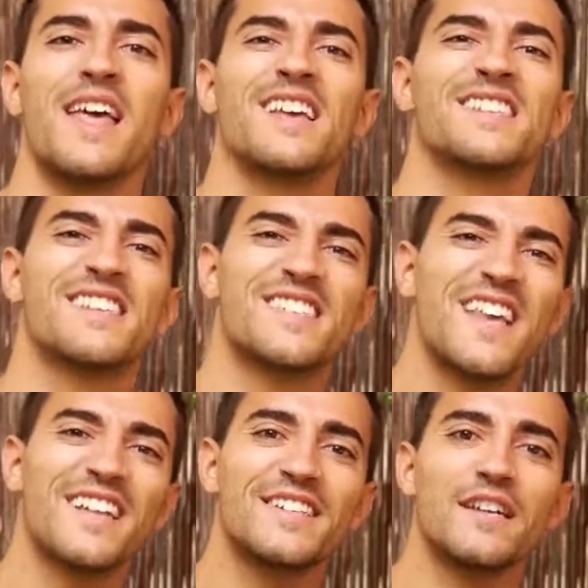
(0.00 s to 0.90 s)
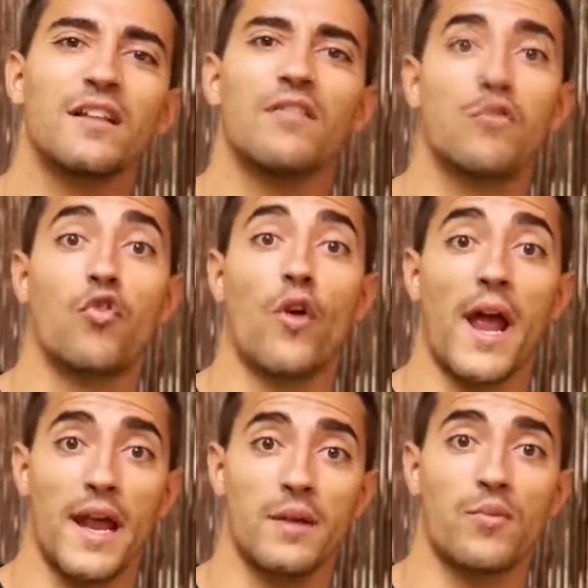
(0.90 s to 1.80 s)
is essential for
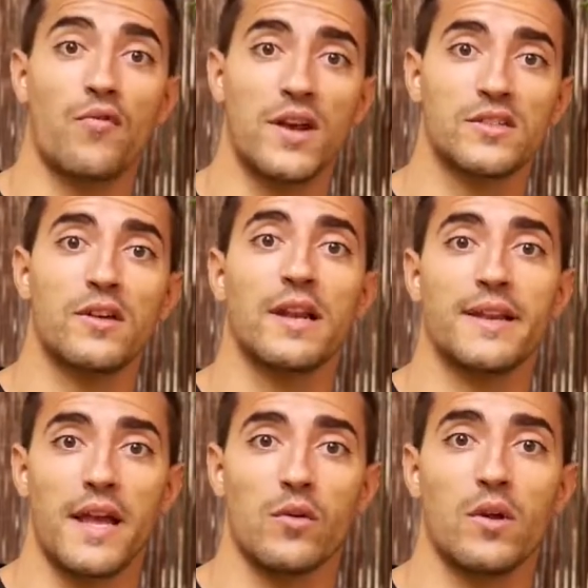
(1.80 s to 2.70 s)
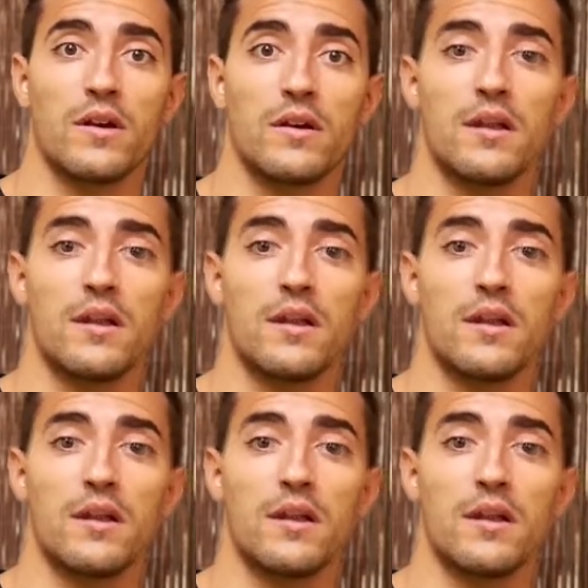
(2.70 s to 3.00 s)
any professional in Angular,